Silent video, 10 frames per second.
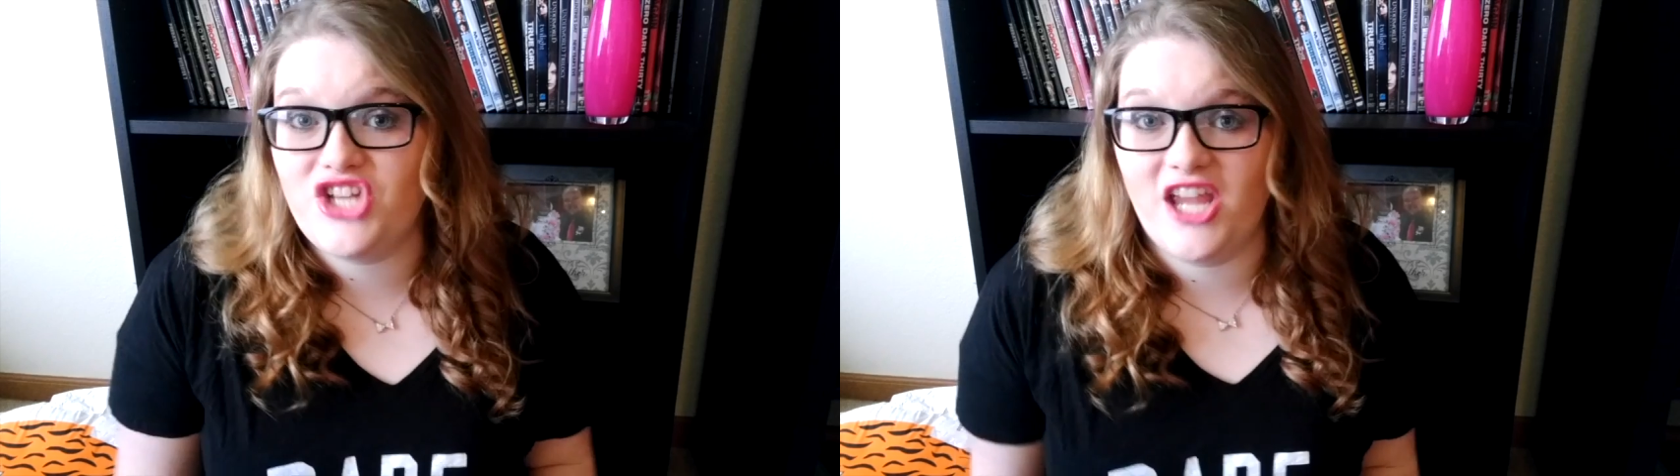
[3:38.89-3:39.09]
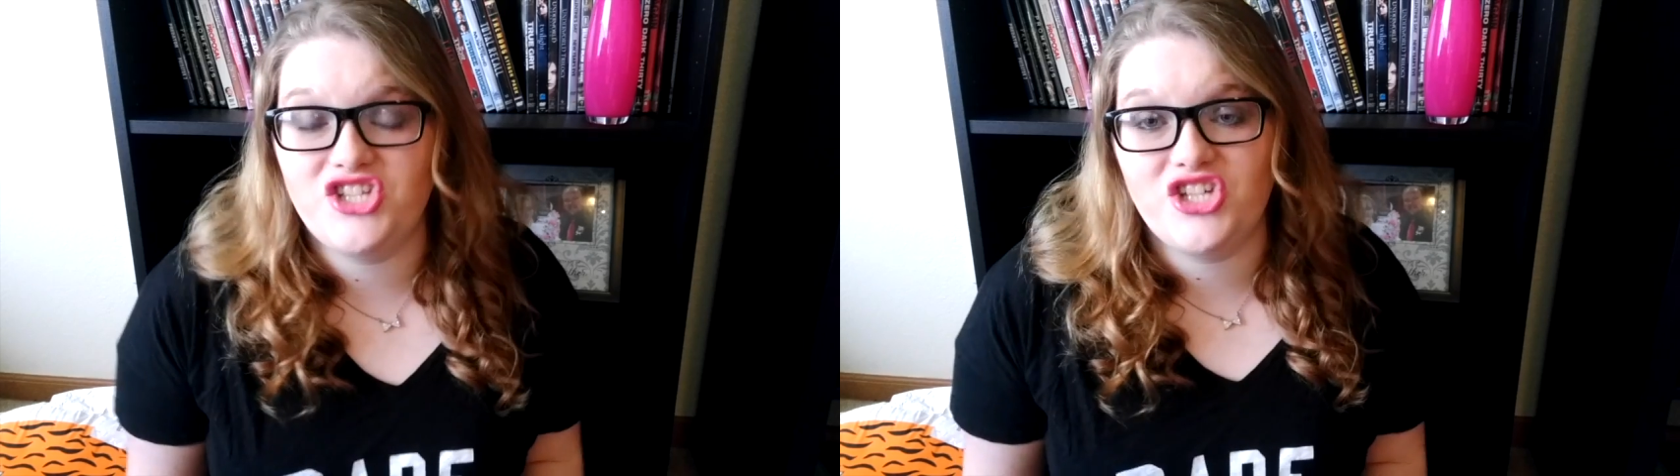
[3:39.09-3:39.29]

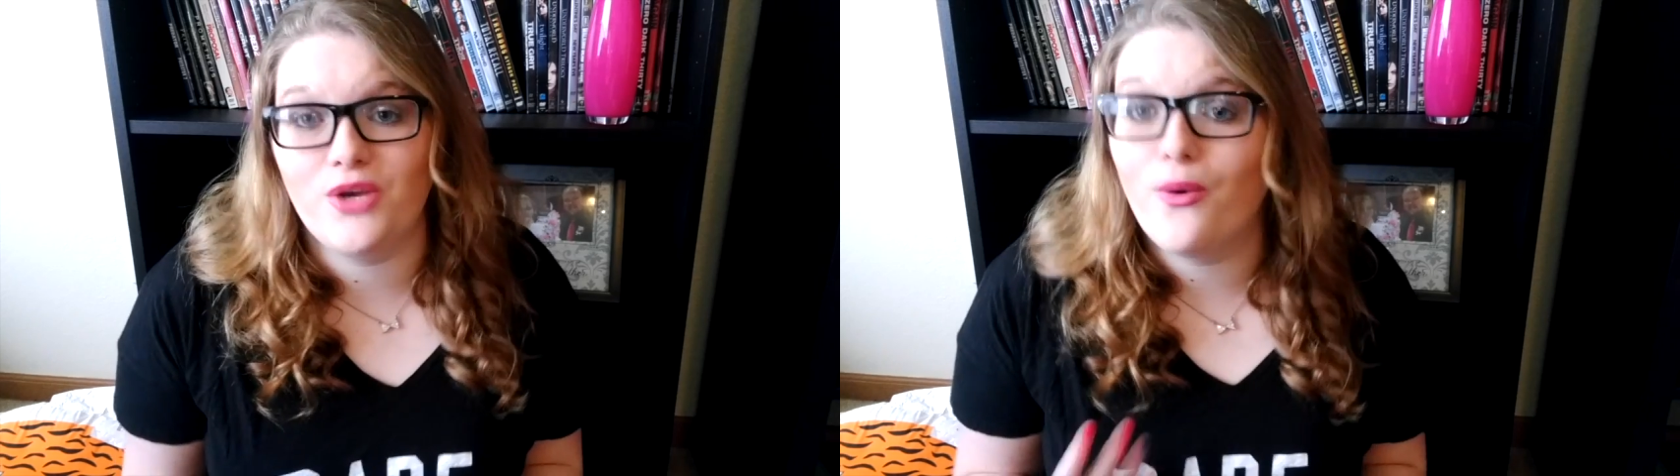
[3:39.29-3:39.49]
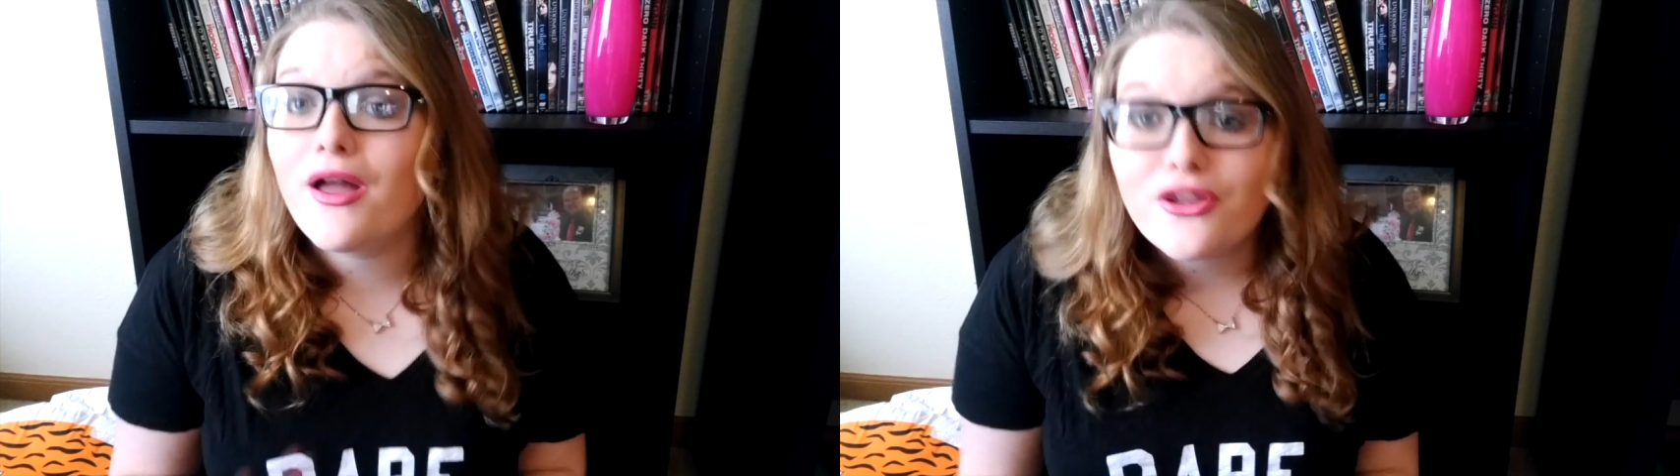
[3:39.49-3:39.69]

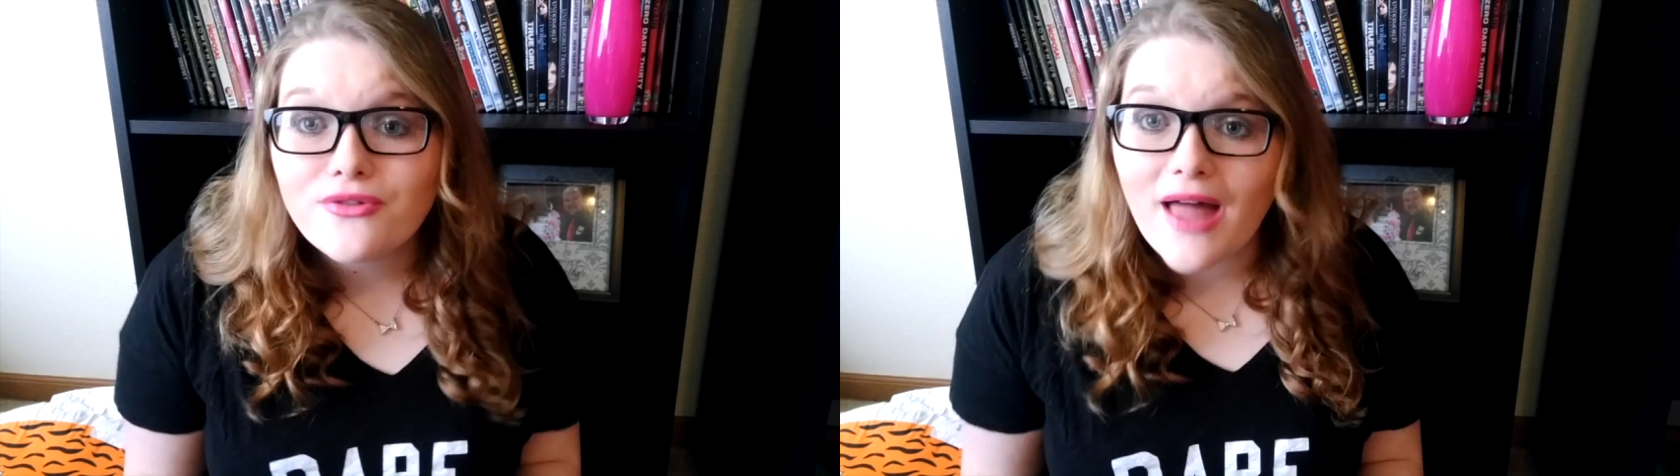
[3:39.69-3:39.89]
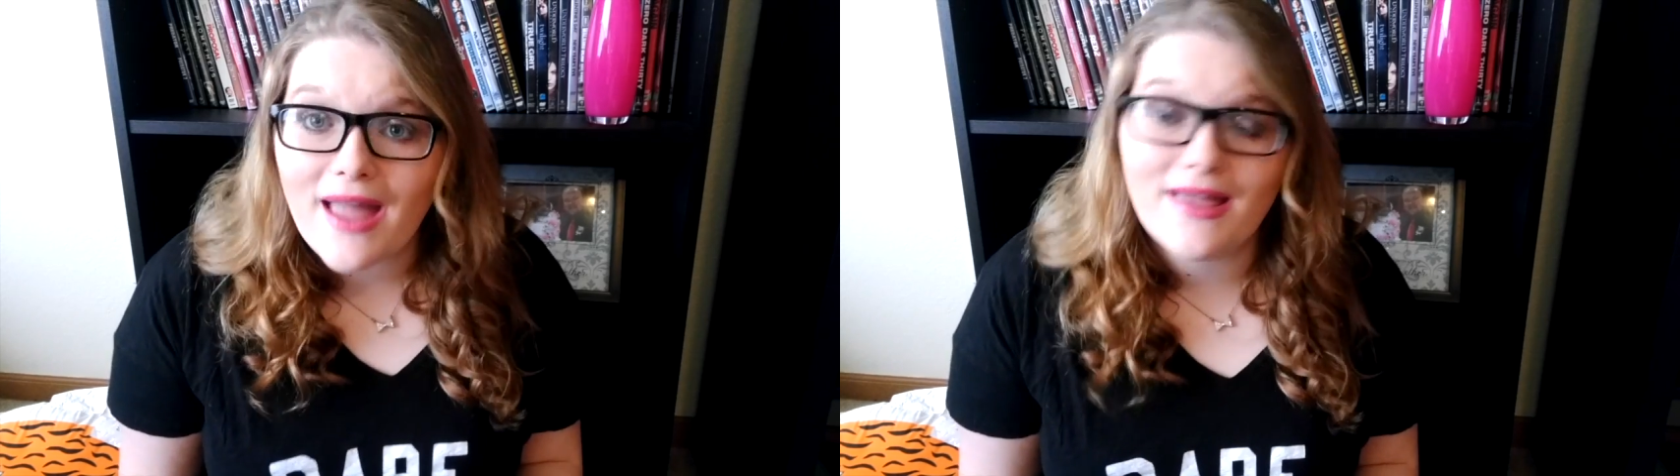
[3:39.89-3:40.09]
changing what
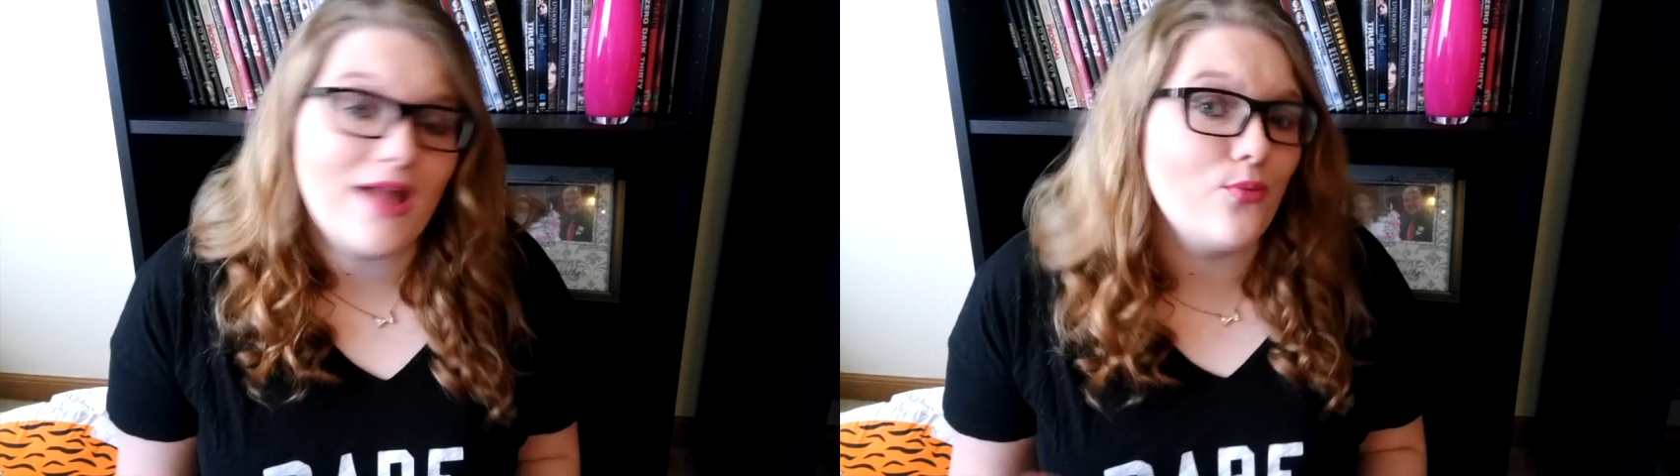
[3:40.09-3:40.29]
you like